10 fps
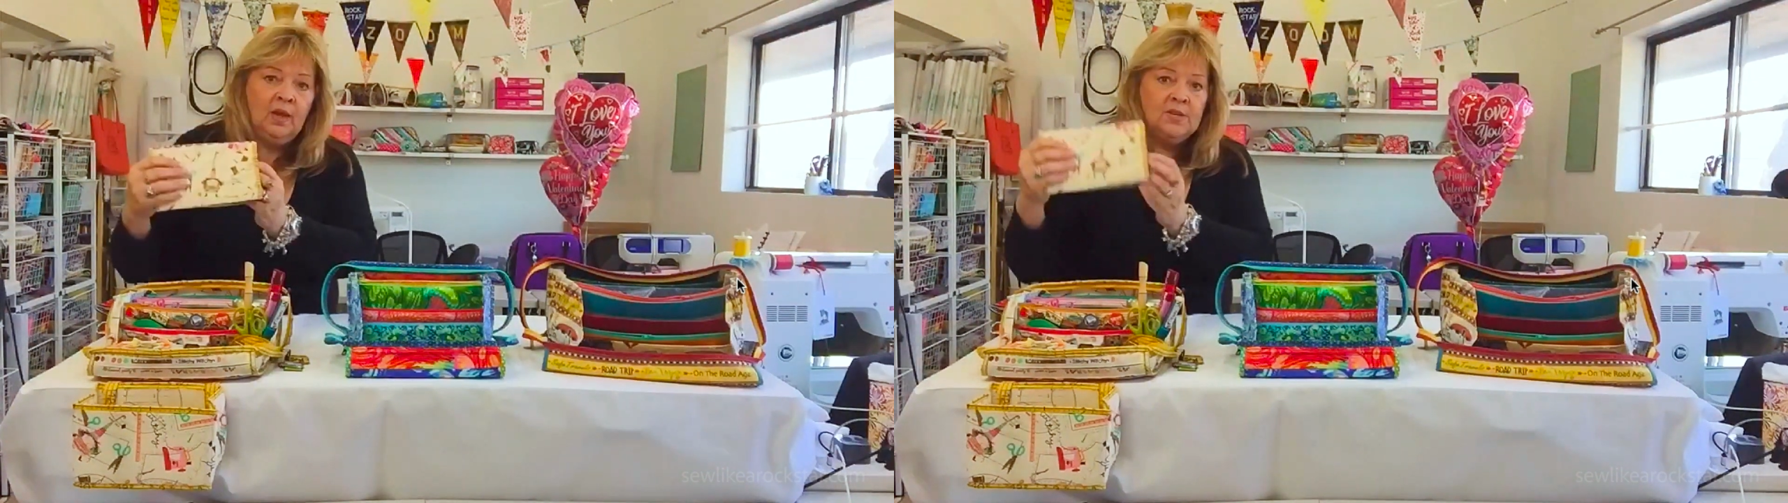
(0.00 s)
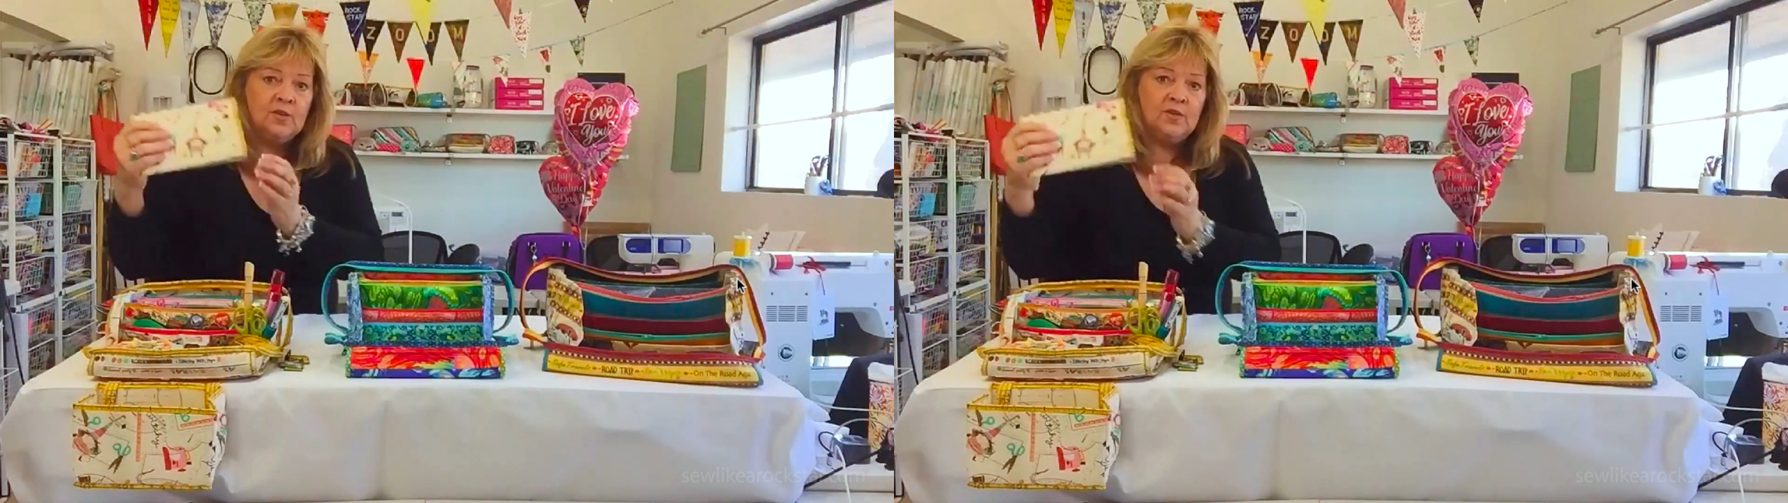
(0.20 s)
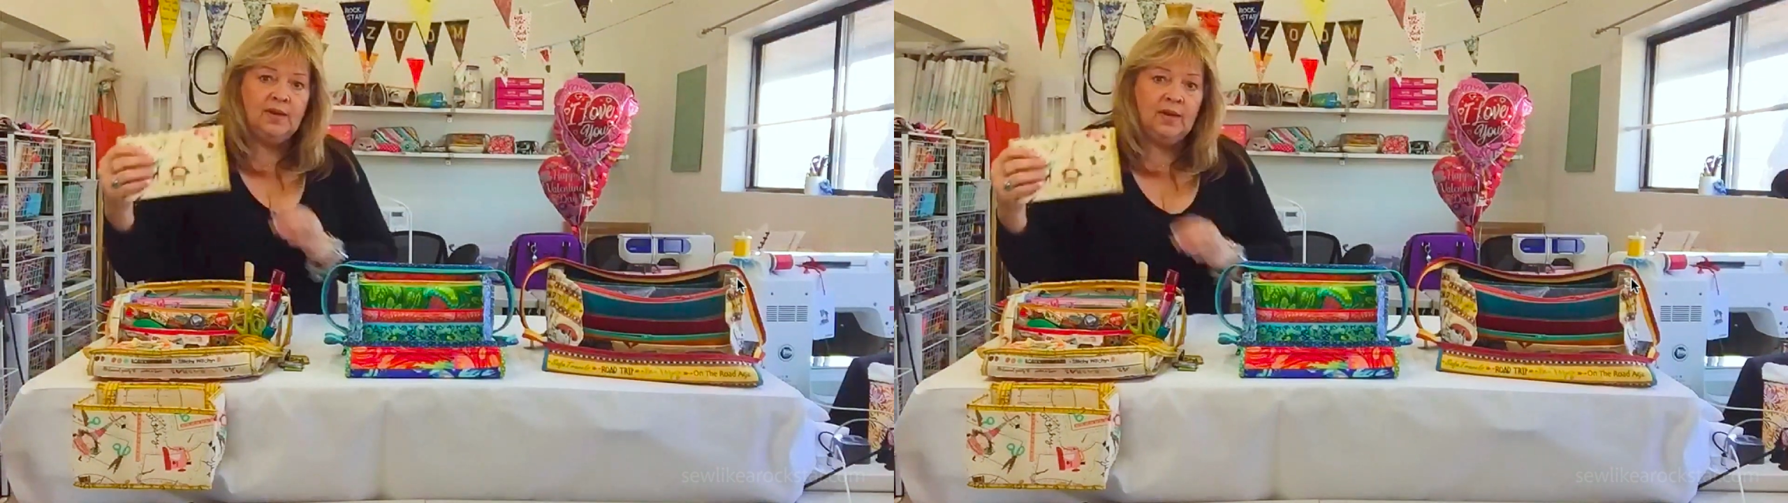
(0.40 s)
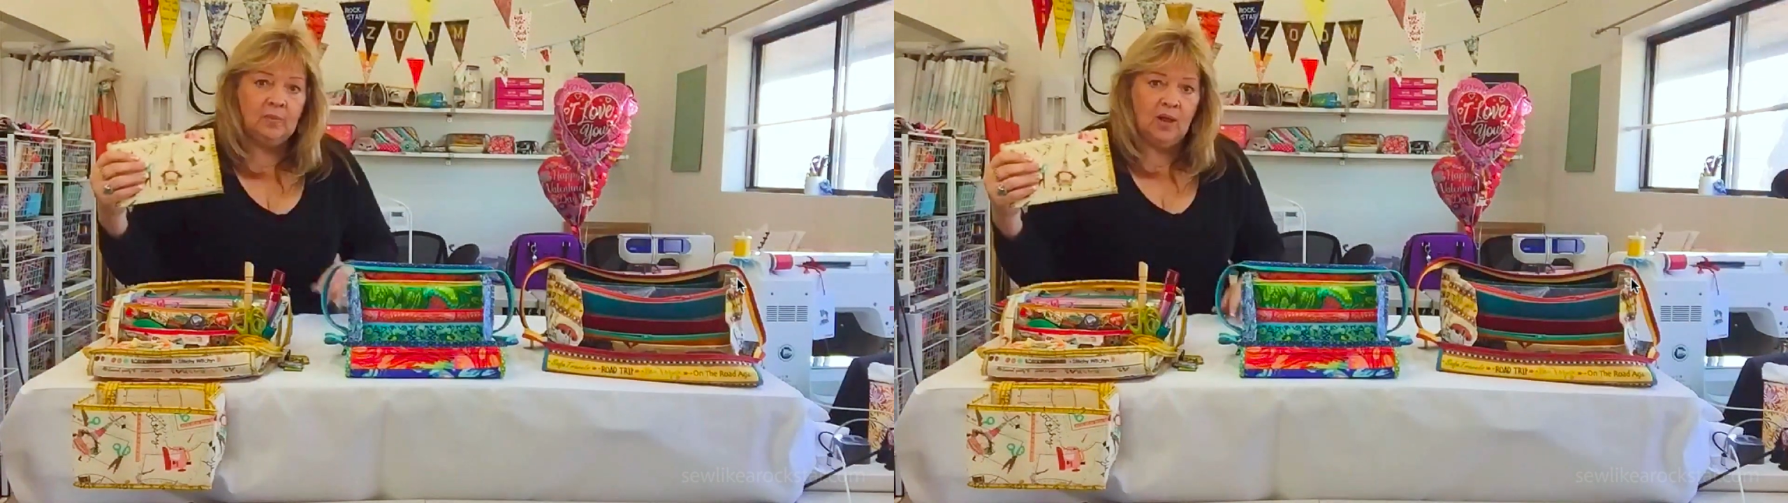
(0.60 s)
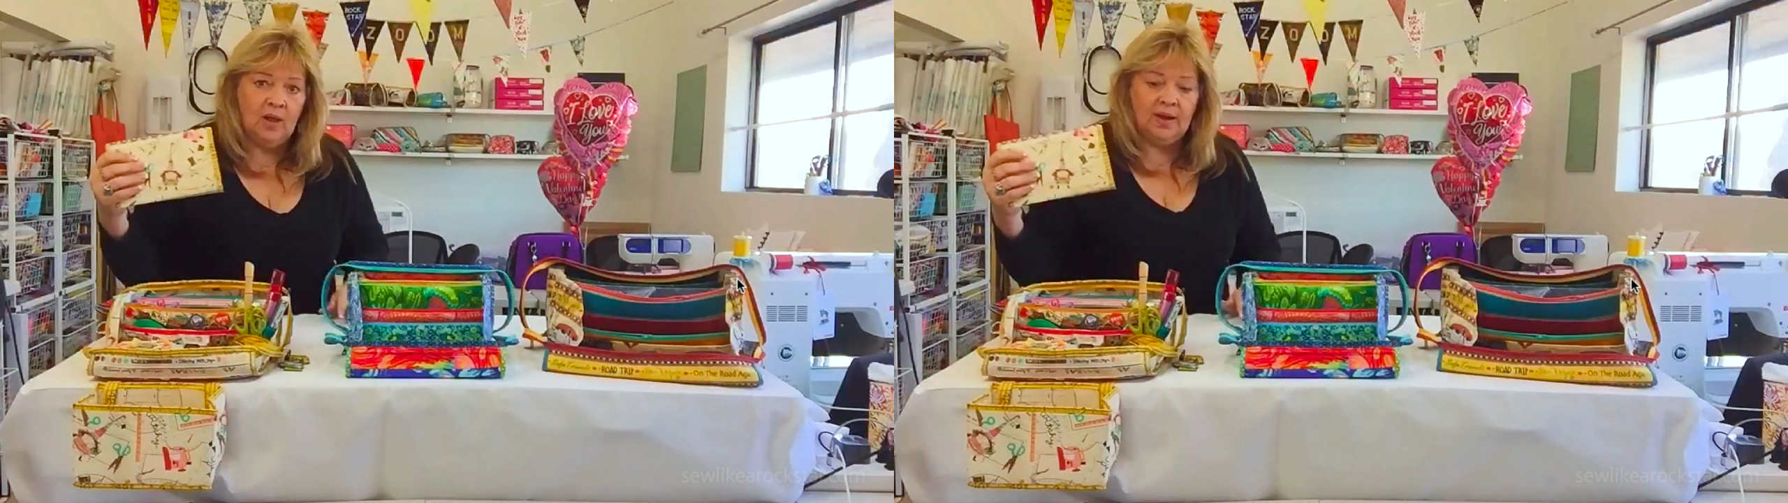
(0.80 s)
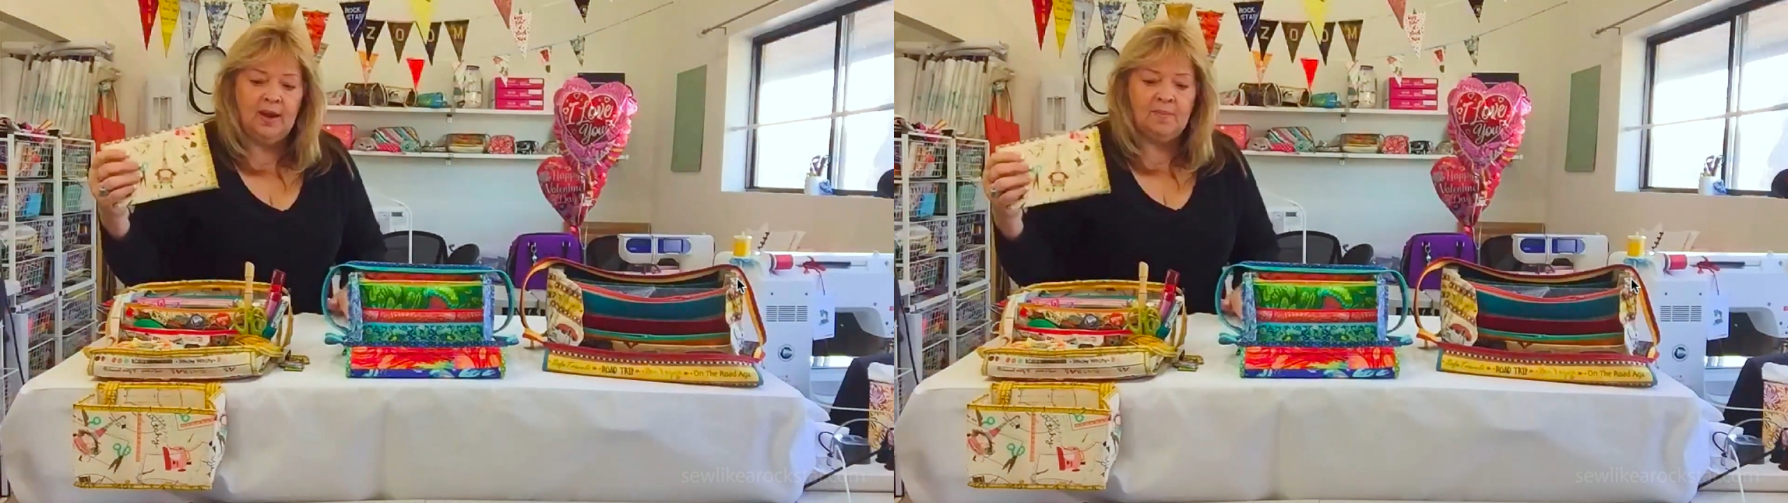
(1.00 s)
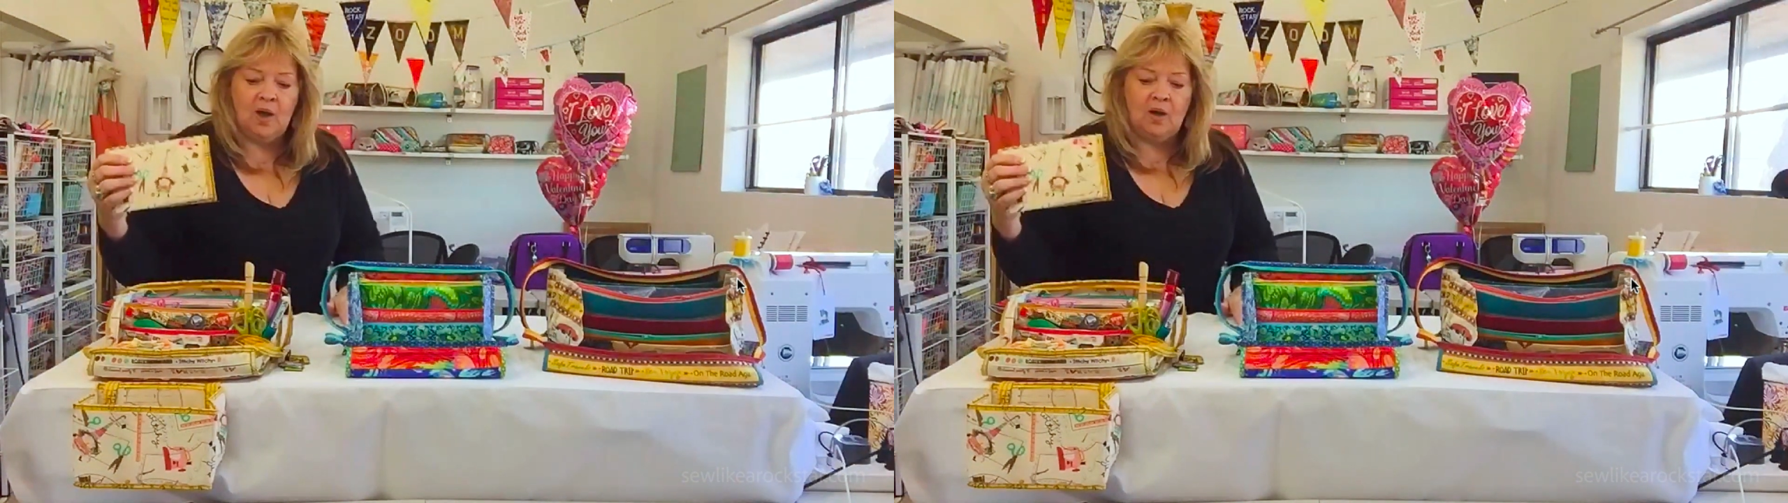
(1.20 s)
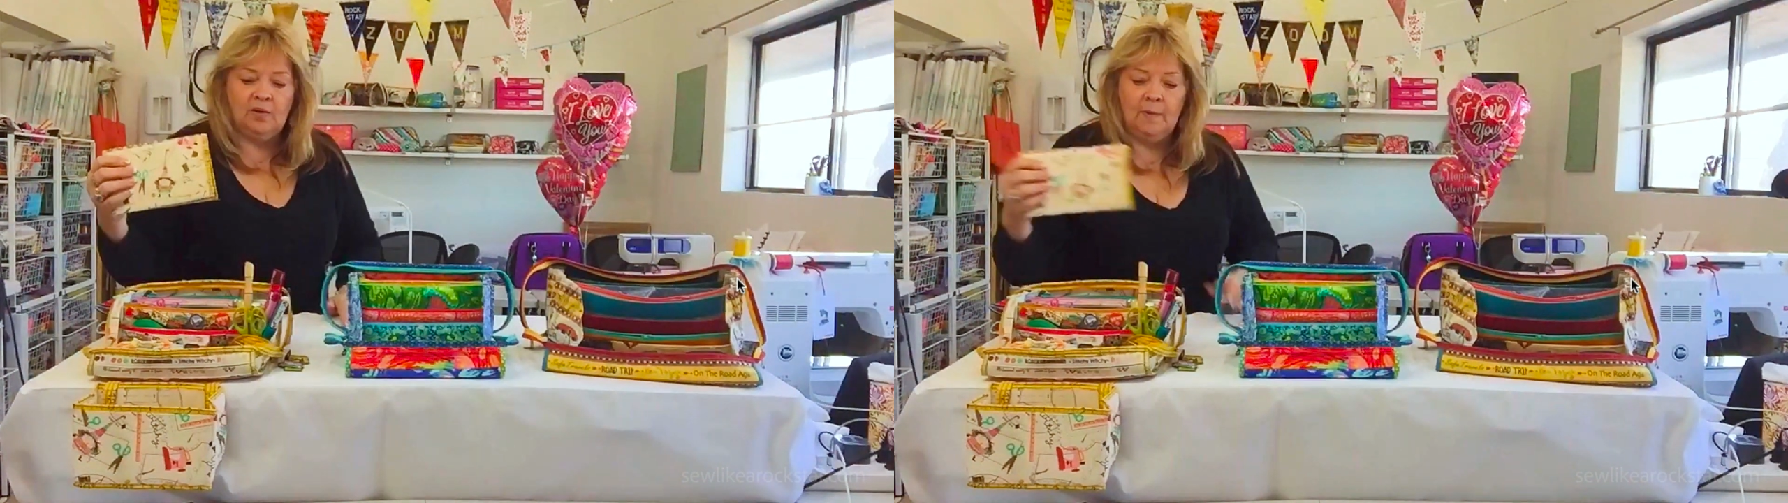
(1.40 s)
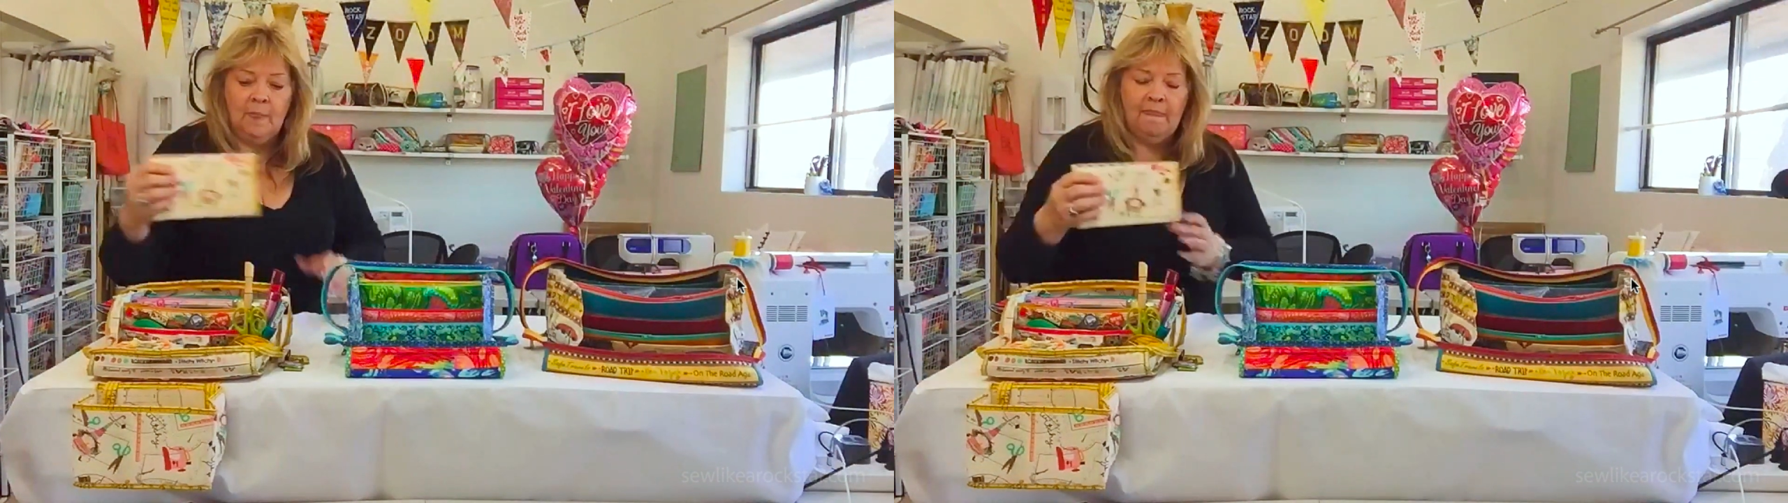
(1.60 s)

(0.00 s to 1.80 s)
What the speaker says: So the needle wallet came out.